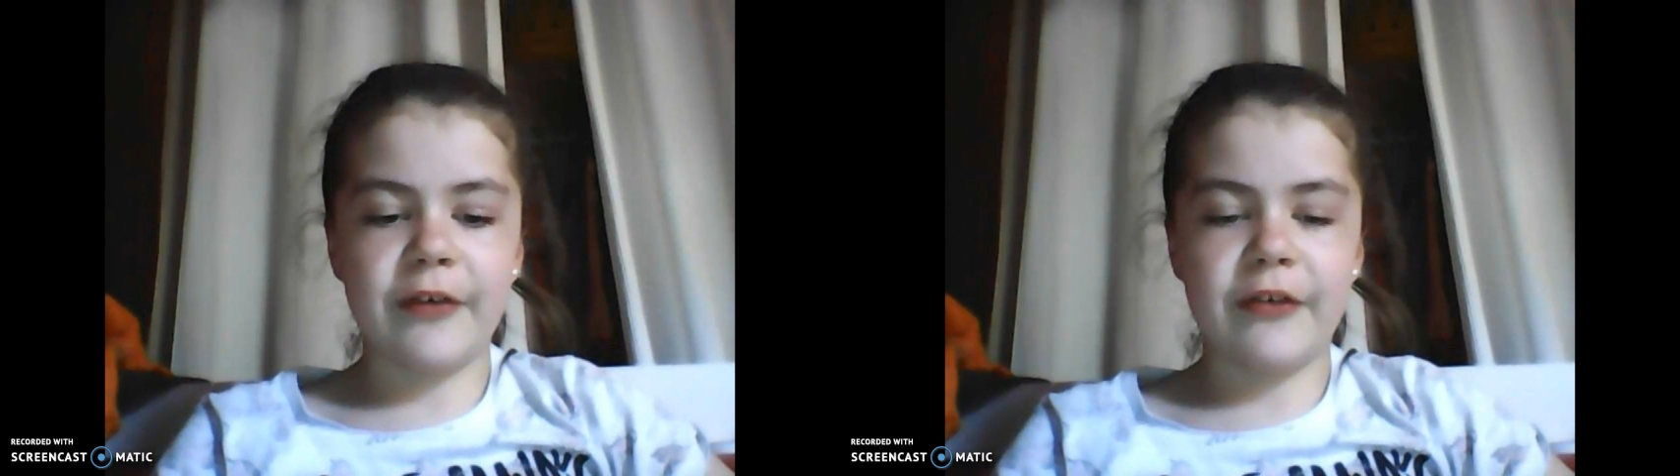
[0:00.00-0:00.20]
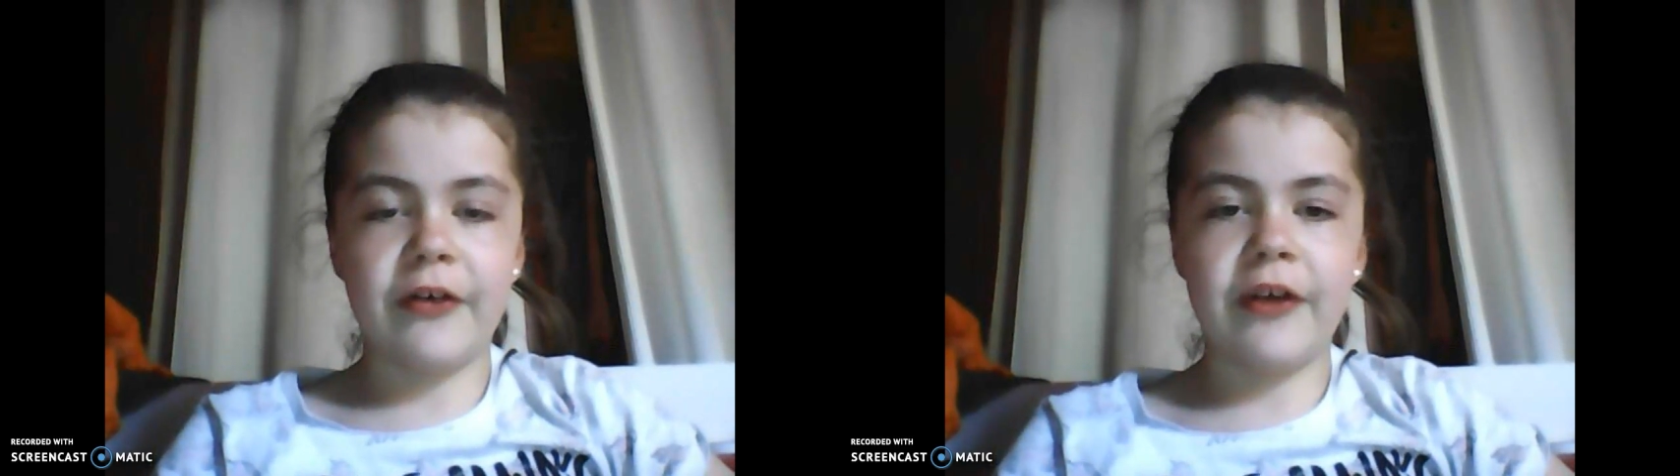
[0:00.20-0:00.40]

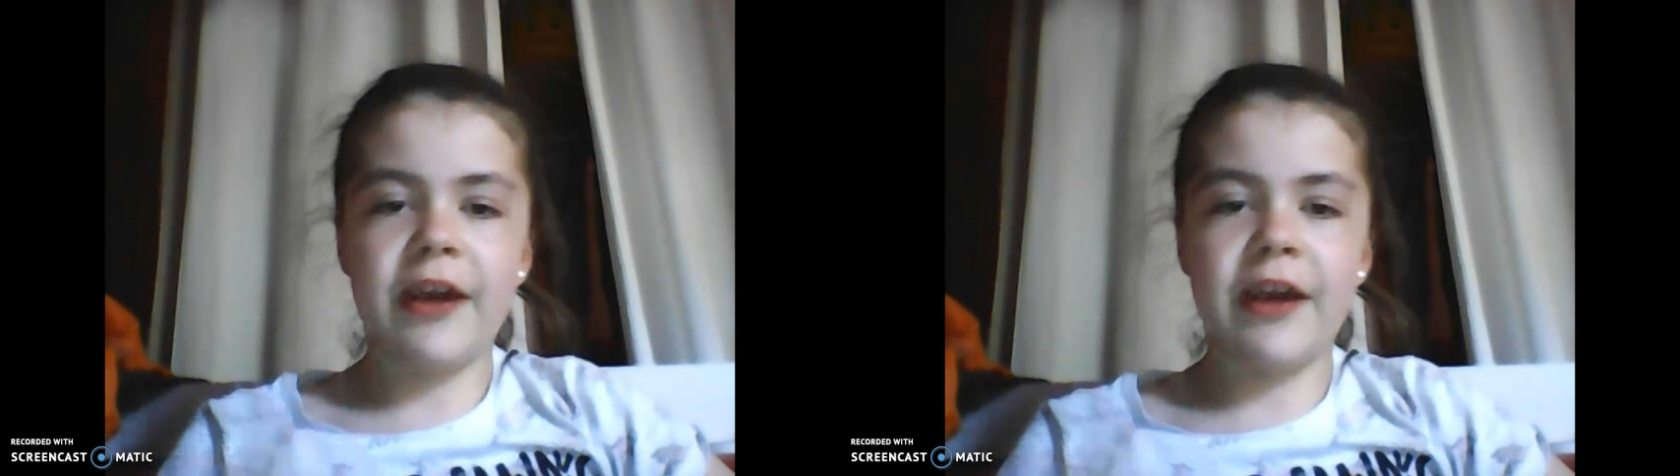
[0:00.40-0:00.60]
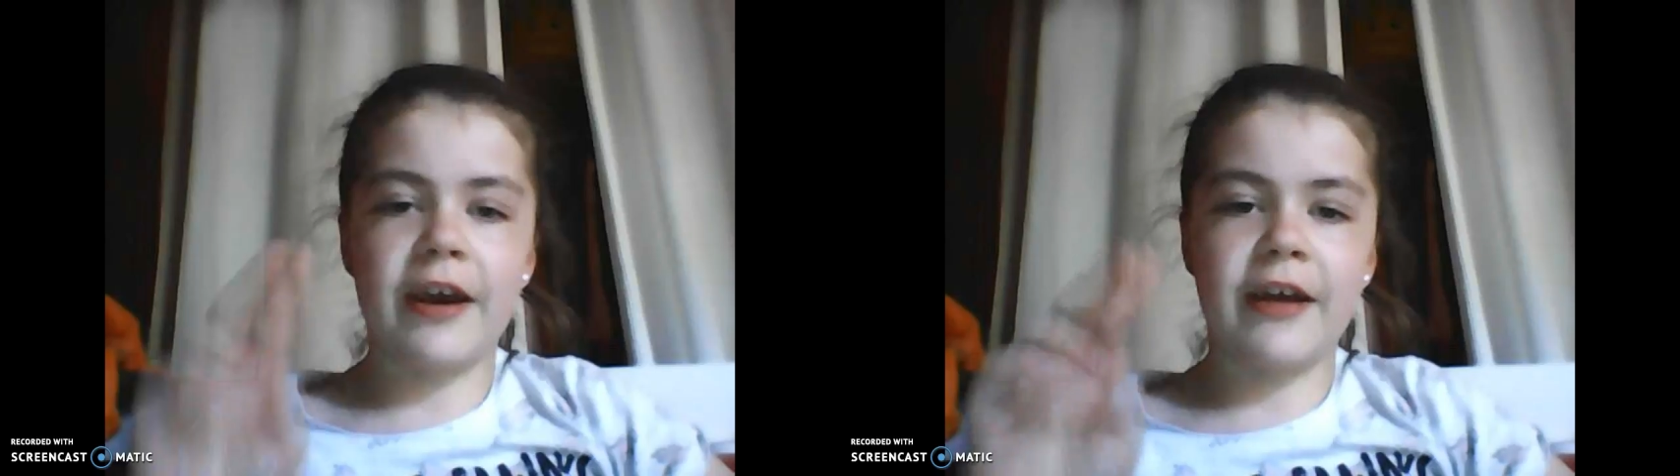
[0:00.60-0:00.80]
Not
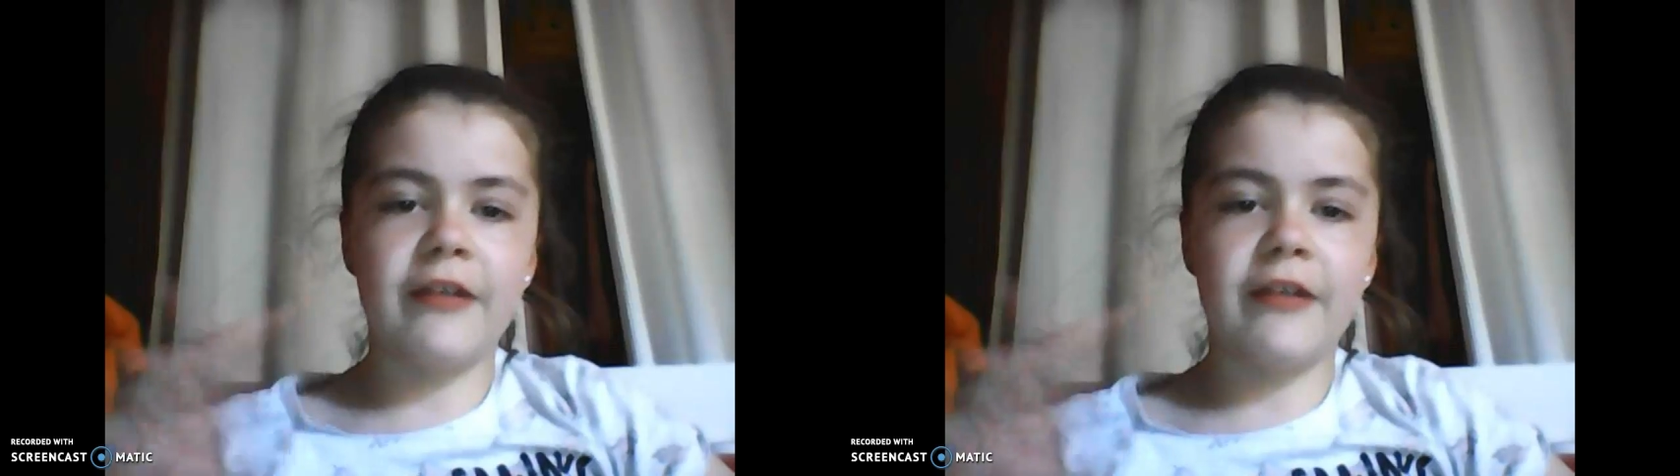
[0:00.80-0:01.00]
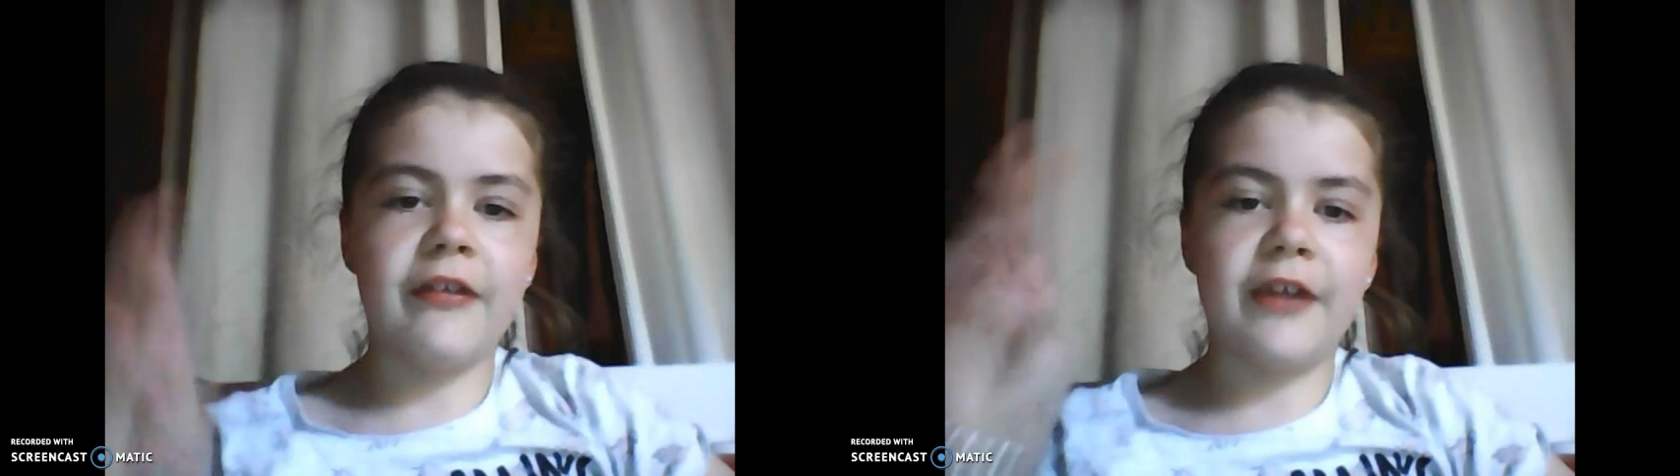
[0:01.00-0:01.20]
yet, I
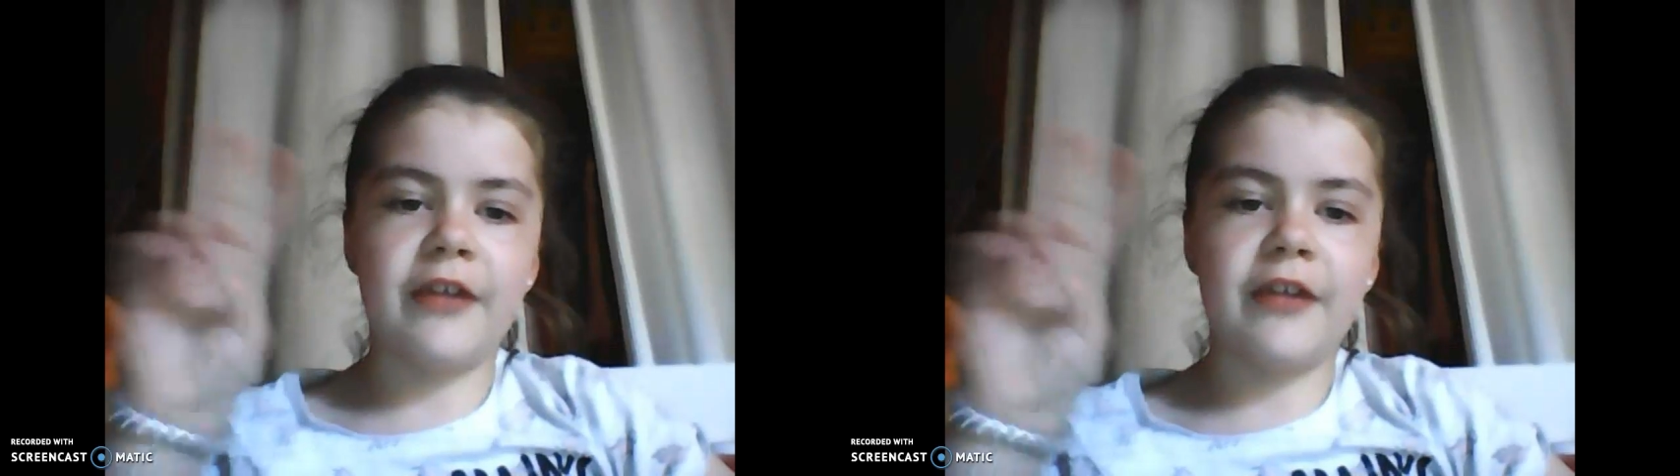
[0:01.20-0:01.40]
just need